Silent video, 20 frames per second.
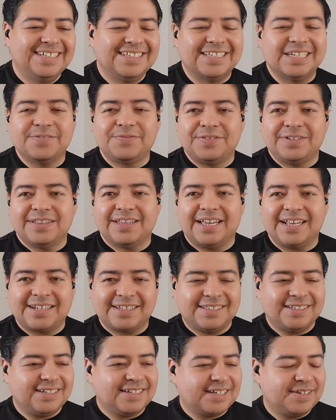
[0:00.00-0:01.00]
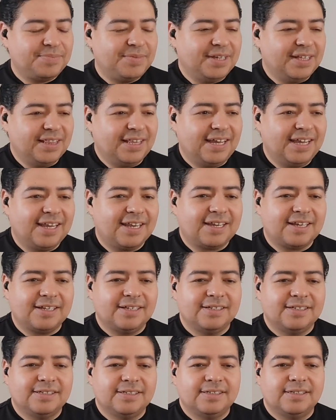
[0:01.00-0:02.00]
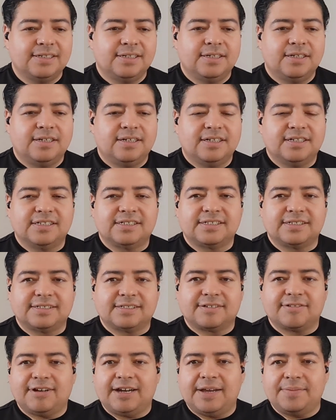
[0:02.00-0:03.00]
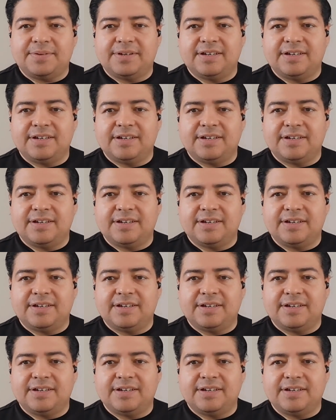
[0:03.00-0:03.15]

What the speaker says: If you liked it, give me a like, a subscribe,